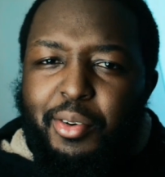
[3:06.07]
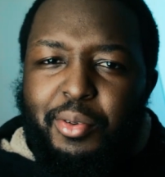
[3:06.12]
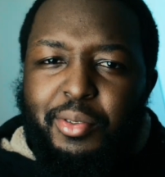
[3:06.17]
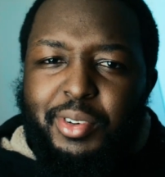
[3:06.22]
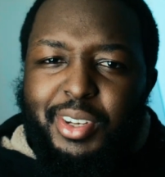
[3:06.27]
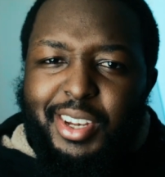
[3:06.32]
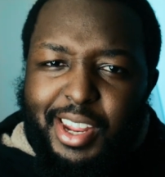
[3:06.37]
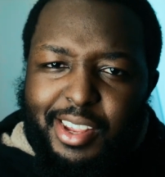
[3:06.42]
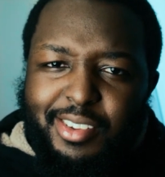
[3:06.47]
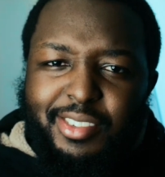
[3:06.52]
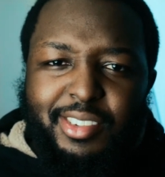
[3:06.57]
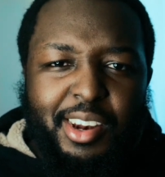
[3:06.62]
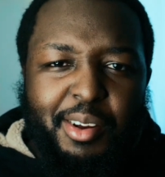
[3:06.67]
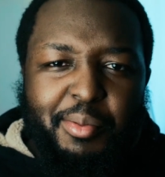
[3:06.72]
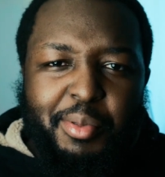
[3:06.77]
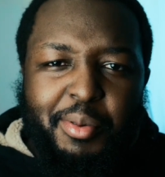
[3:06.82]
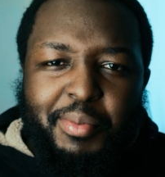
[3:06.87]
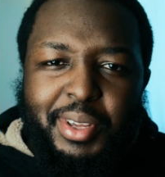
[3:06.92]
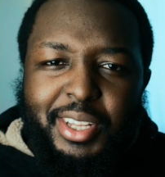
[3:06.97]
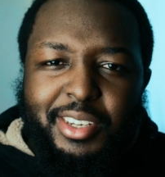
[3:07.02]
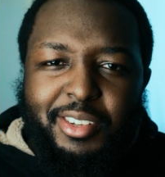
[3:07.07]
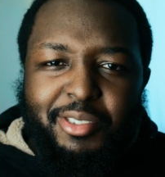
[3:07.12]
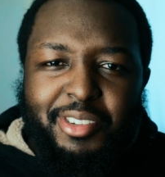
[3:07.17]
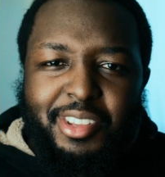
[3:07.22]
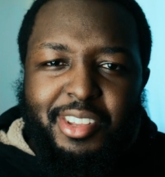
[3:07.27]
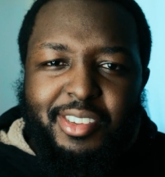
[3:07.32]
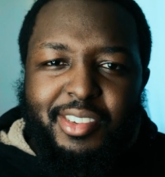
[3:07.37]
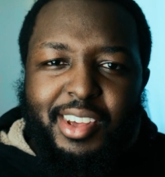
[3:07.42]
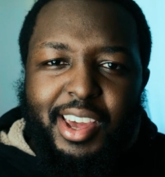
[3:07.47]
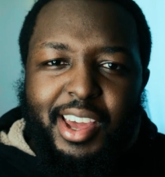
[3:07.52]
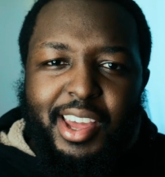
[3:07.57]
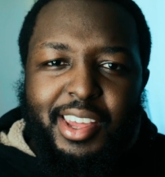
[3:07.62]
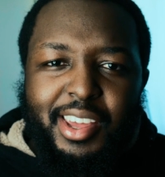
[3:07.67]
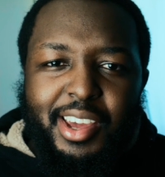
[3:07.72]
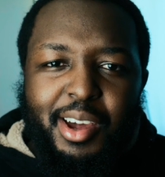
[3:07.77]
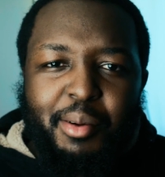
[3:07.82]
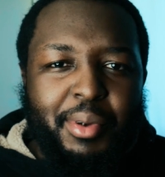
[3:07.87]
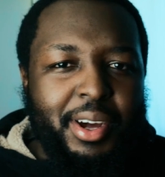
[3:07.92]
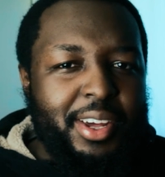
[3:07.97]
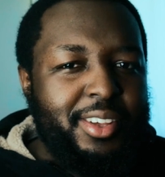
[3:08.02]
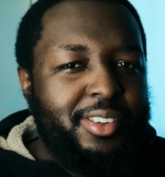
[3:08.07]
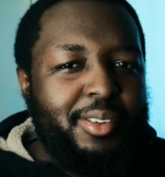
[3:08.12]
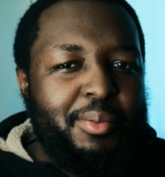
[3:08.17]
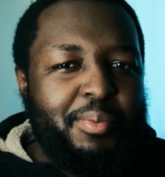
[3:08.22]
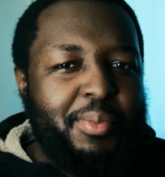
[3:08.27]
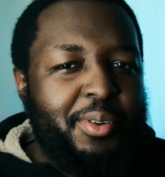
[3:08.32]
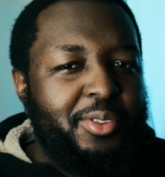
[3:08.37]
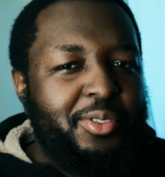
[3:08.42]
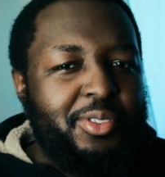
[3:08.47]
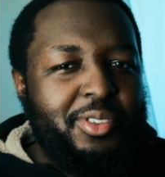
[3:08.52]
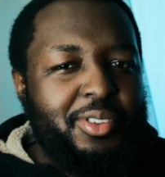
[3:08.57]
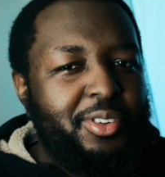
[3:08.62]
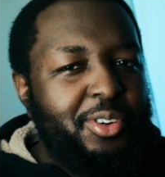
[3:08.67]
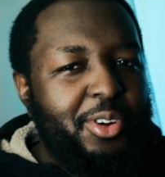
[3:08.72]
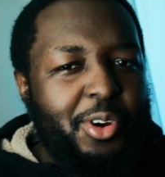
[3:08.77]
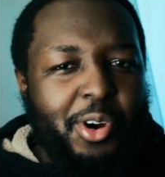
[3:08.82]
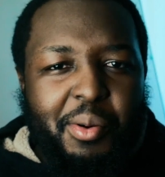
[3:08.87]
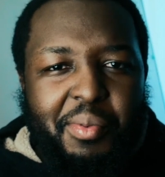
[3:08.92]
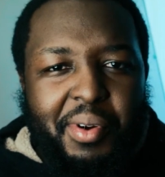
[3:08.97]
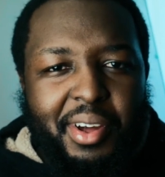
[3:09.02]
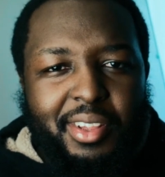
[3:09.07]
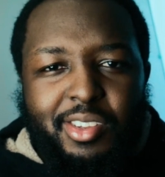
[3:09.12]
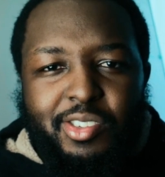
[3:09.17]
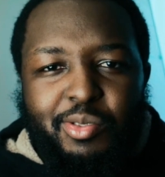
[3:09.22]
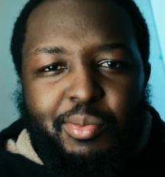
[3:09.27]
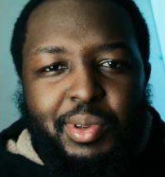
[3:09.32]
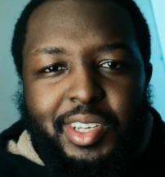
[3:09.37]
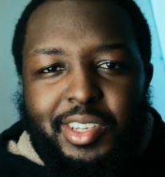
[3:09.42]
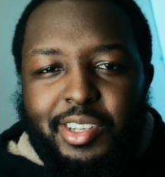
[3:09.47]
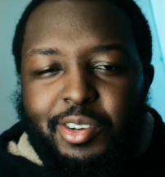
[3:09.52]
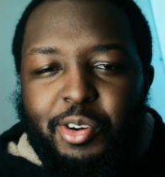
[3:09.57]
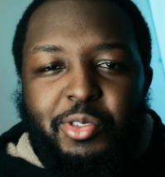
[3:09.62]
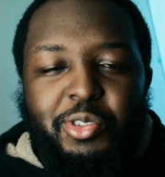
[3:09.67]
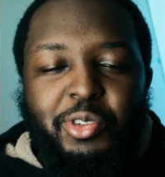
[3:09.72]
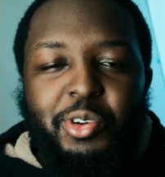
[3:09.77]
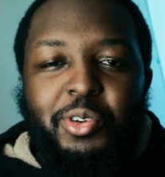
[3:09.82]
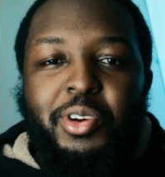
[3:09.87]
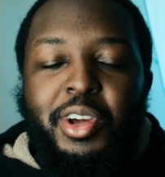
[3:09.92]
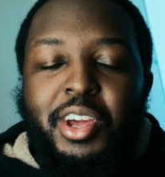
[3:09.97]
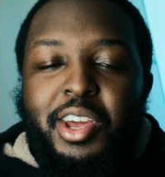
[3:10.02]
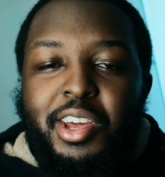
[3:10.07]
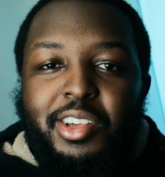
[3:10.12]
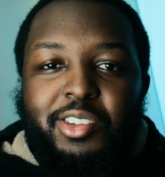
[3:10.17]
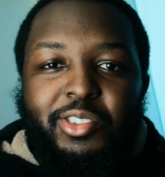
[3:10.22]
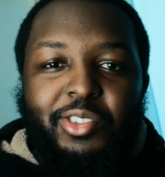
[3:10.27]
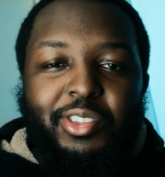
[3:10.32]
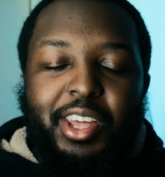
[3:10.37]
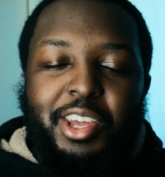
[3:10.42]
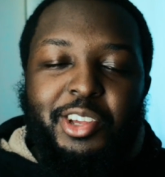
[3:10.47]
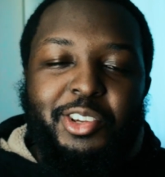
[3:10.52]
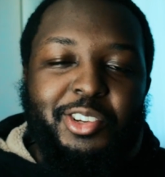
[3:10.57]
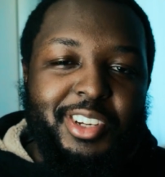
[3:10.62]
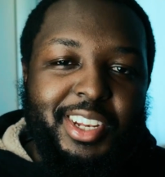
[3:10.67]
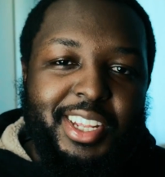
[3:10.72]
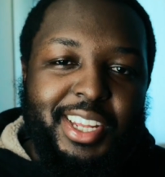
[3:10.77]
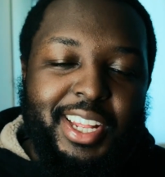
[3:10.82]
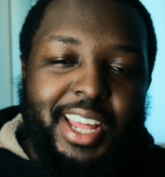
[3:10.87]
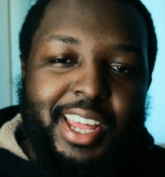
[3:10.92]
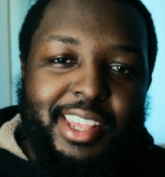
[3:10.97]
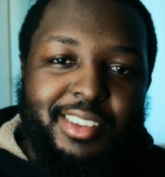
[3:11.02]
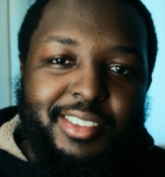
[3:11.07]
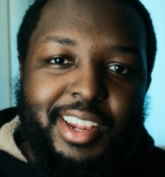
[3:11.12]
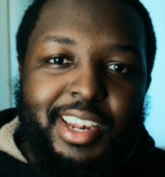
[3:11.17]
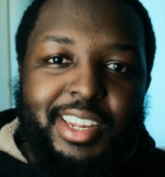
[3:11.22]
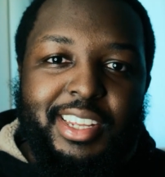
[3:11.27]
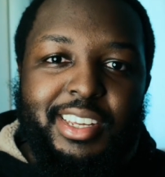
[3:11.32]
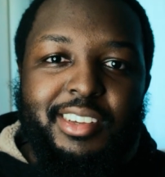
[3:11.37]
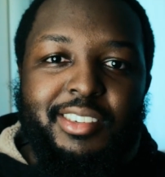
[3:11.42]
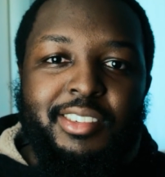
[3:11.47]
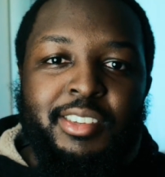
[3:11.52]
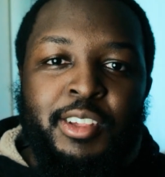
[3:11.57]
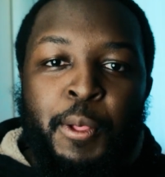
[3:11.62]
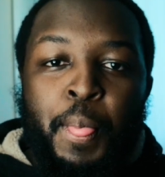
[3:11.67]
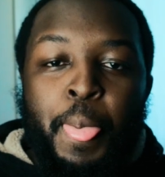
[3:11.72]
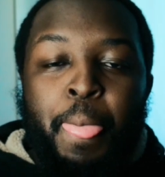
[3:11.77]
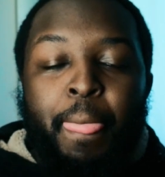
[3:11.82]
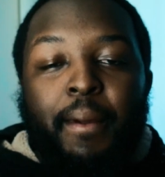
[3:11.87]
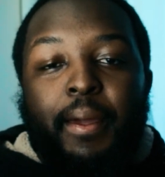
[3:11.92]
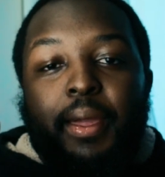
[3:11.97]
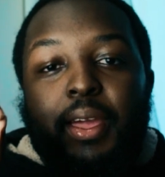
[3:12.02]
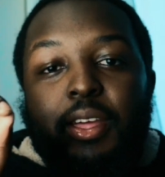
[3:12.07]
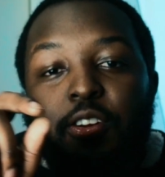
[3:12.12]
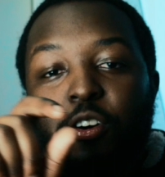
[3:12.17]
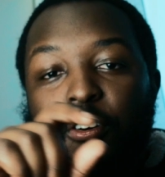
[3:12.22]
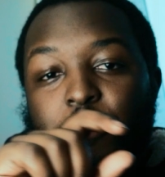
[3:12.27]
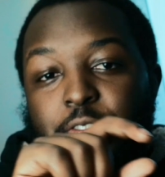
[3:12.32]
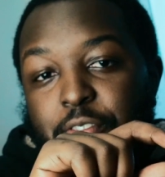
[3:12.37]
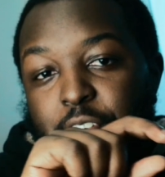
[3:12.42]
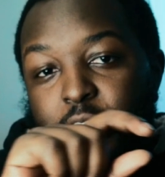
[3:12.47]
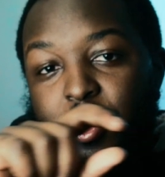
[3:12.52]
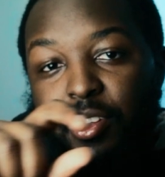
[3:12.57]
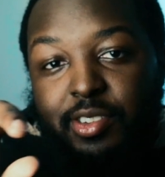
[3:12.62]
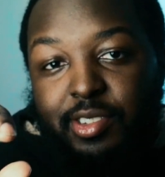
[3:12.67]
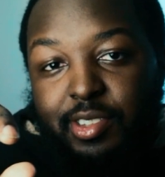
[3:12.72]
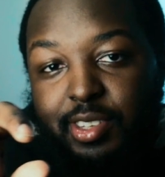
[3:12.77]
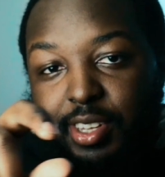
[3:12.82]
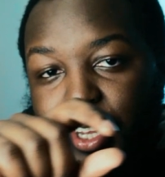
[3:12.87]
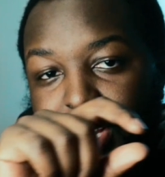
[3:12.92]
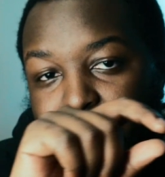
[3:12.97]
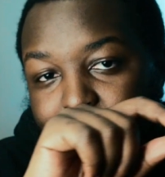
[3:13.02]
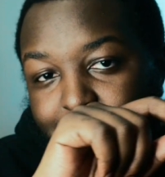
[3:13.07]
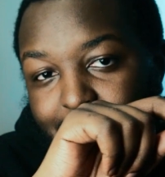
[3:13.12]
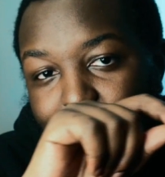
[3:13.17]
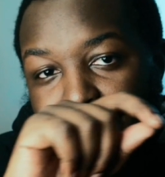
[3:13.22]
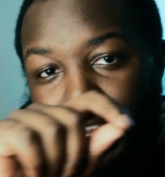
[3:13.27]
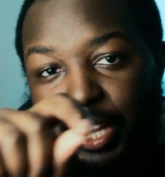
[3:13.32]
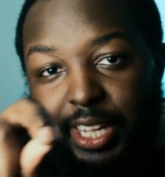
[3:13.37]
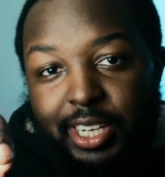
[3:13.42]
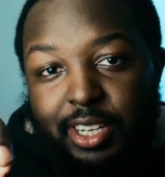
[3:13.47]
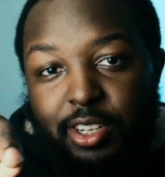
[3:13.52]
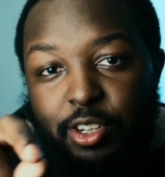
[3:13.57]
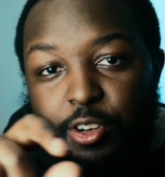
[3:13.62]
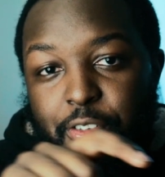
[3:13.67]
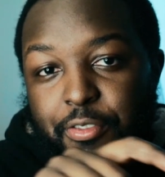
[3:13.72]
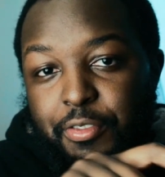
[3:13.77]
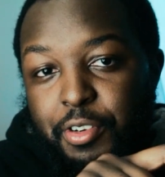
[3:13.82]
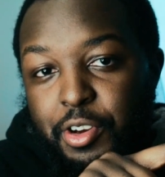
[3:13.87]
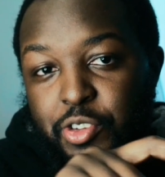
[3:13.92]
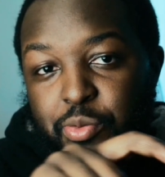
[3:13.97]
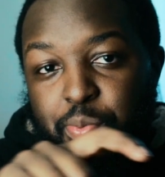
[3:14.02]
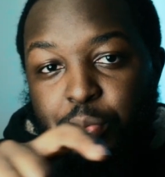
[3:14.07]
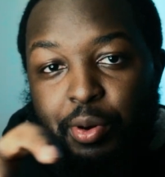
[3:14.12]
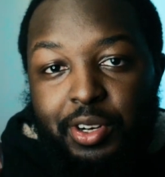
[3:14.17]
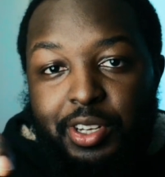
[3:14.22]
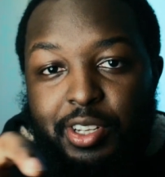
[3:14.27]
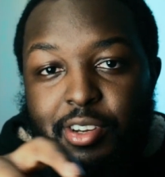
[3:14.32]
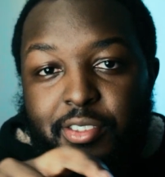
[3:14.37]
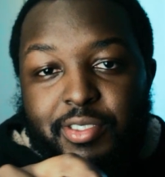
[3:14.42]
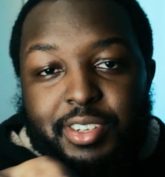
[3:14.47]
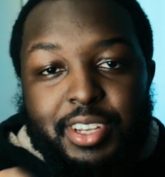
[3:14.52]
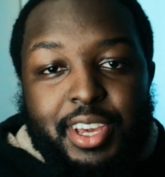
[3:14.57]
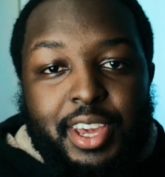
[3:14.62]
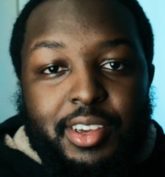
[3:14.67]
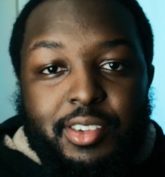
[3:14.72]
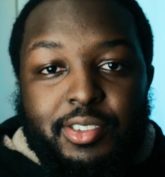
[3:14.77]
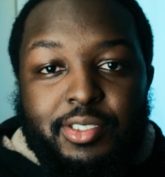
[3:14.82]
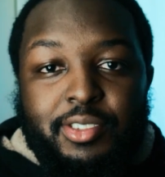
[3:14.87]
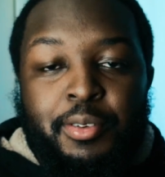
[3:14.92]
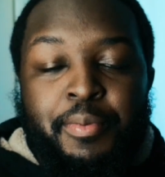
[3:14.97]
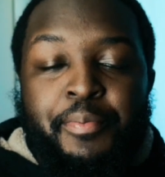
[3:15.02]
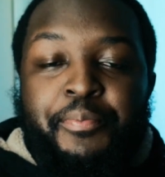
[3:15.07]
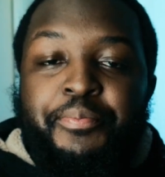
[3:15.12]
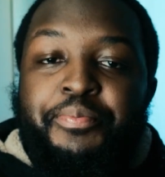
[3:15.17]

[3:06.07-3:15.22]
did I set up a meeting with this guy? Am I supposed to know about this meeting or so? So that usually gets clicks. Your first line, your first body of text